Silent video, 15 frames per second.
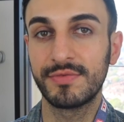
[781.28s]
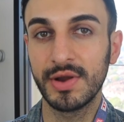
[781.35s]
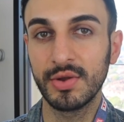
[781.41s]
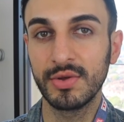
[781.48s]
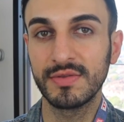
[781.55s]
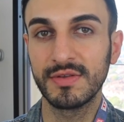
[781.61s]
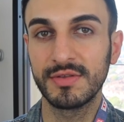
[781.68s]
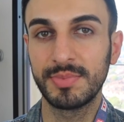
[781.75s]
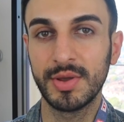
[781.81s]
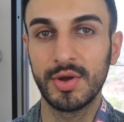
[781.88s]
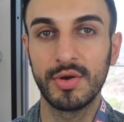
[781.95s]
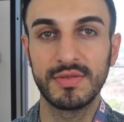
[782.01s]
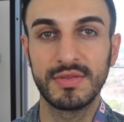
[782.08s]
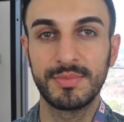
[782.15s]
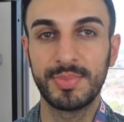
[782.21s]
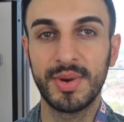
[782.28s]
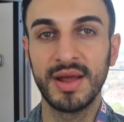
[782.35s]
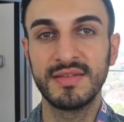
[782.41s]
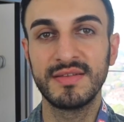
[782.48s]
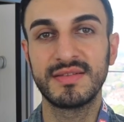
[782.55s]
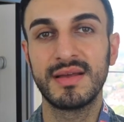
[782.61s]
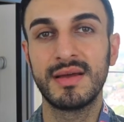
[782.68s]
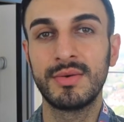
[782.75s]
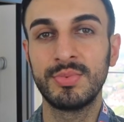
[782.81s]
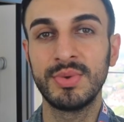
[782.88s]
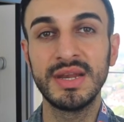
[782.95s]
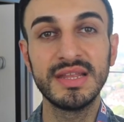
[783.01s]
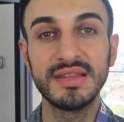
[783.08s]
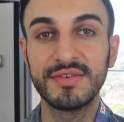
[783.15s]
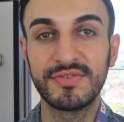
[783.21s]
fragrances, because the prices are
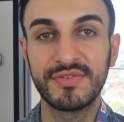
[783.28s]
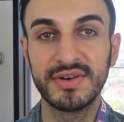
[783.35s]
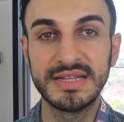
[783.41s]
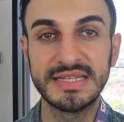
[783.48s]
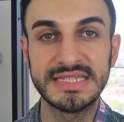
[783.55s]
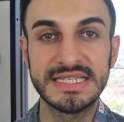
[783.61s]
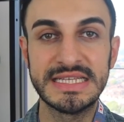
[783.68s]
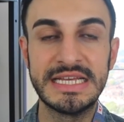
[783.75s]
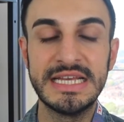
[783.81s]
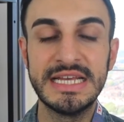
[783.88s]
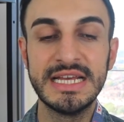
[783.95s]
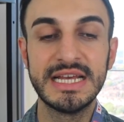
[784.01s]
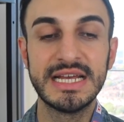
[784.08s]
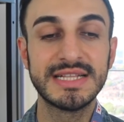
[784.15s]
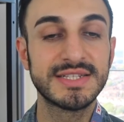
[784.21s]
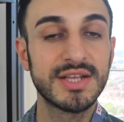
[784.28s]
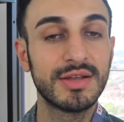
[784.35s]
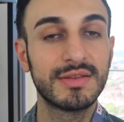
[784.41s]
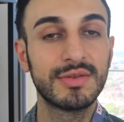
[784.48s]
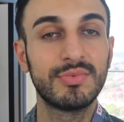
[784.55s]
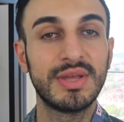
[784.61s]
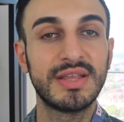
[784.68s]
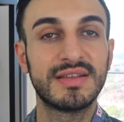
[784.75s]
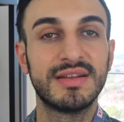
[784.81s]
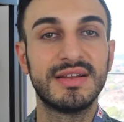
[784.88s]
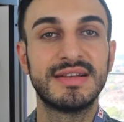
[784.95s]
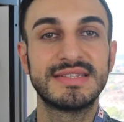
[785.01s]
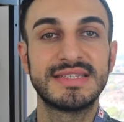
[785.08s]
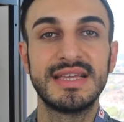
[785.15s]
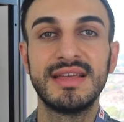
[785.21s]
really different in certain
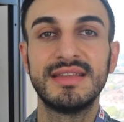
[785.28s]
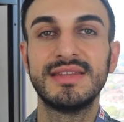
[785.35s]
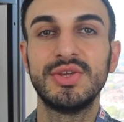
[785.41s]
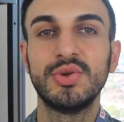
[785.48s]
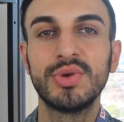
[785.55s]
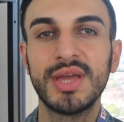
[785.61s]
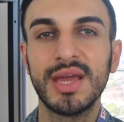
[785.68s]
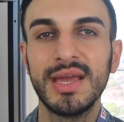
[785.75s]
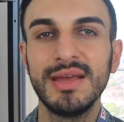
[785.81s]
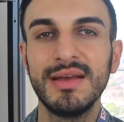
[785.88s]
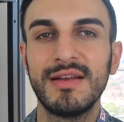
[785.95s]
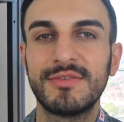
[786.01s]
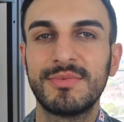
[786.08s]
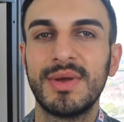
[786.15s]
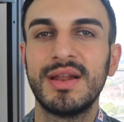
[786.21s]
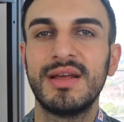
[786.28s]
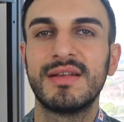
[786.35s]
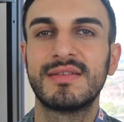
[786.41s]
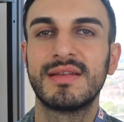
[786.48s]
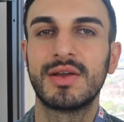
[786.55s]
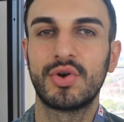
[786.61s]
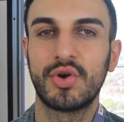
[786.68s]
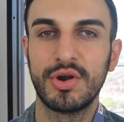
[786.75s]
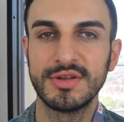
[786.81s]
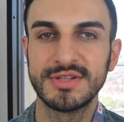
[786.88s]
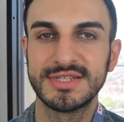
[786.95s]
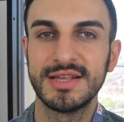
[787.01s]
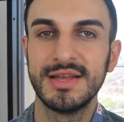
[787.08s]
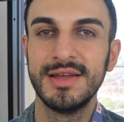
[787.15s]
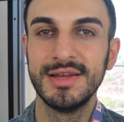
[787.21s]
retailers here in the U K as well as
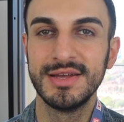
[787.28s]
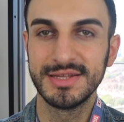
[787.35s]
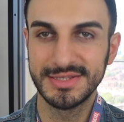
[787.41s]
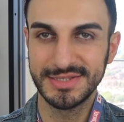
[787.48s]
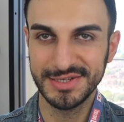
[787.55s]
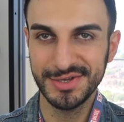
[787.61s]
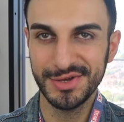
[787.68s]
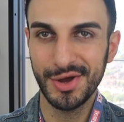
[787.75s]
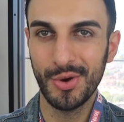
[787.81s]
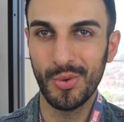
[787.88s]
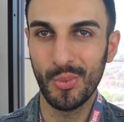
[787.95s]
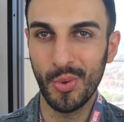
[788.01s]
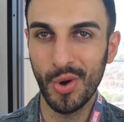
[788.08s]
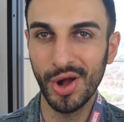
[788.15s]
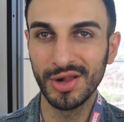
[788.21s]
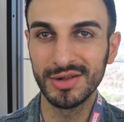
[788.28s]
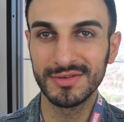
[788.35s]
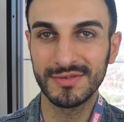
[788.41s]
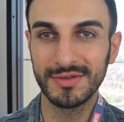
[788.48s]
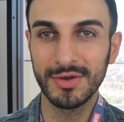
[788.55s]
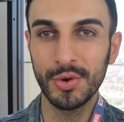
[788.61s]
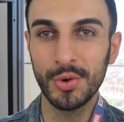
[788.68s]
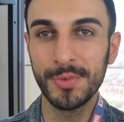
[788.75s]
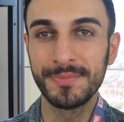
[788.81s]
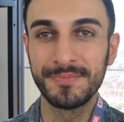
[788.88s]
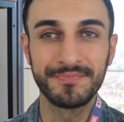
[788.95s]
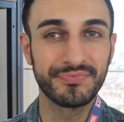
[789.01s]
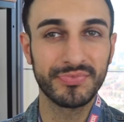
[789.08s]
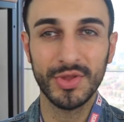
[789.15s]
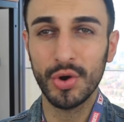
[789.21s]
across the world. So
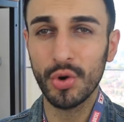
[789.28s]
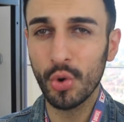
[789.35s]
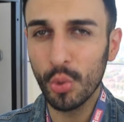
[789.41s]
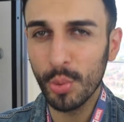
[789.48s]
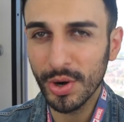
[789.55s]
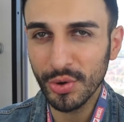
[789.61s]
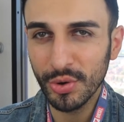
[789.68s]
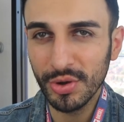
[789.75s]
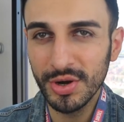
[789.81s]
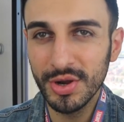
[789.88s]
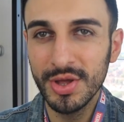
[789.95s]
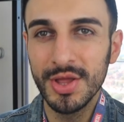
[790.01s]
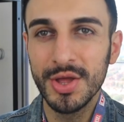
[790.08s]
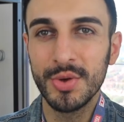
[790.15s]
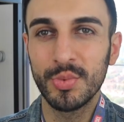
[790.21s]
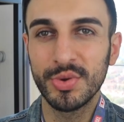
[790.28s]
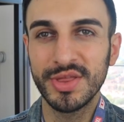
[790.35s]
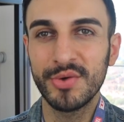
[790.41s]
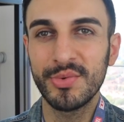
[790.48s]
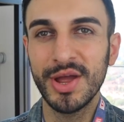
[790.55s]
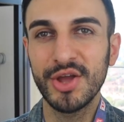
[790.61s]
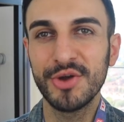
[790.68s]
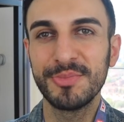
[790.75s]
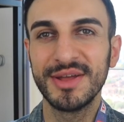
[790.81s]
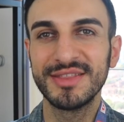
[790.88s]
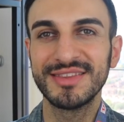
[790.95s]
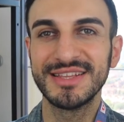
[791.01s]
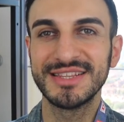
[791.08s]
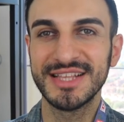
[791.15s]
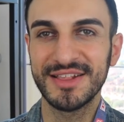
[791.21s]
overall, would I
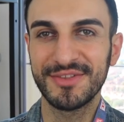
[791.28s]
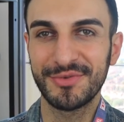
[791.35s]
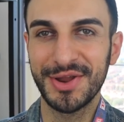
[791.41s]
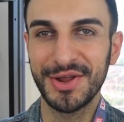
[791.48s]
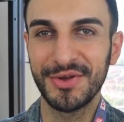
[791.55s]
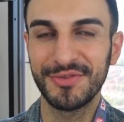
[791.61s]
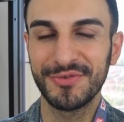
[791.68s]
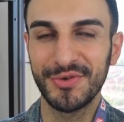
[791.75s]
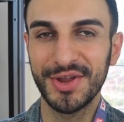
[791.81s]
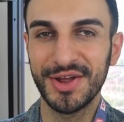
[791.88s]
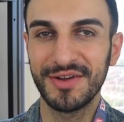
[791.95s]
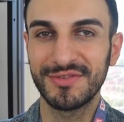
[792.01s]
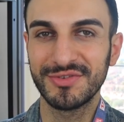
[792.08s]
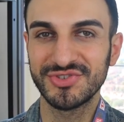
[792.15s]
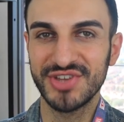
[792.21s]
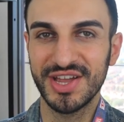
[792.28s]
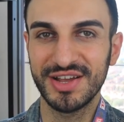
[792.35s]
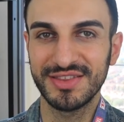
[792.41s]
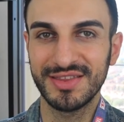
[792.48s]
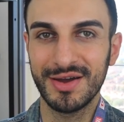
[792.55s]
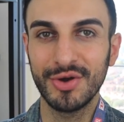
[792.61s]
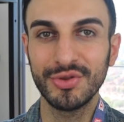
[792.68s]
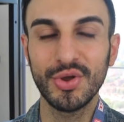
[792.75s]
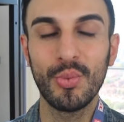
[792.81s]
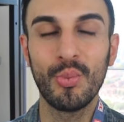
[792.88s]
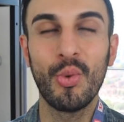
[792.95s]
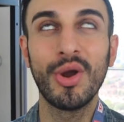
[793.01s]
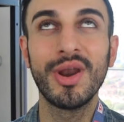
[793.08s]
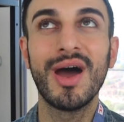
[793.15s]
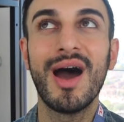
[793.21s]
recommend this fragrance for you guys to check it out?
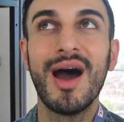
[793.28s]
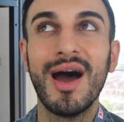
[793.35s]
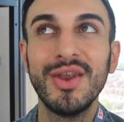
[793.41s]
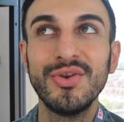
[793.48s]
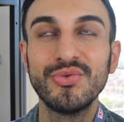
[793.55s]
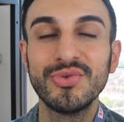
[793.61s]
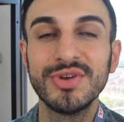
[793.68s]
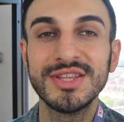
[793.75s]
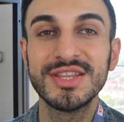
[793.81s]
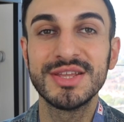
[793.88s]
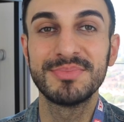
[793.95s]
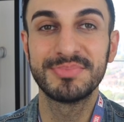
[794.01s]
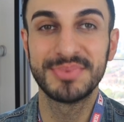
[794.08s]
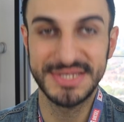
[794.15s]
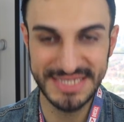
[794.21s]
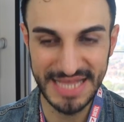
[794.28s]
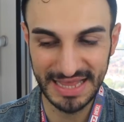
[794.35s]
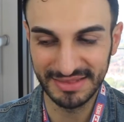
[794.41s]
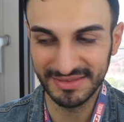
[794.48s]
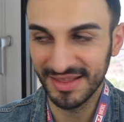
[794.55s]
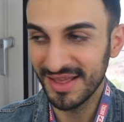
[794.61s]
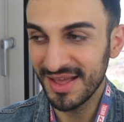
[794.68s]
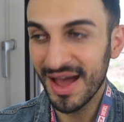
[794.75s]
one hundred percent.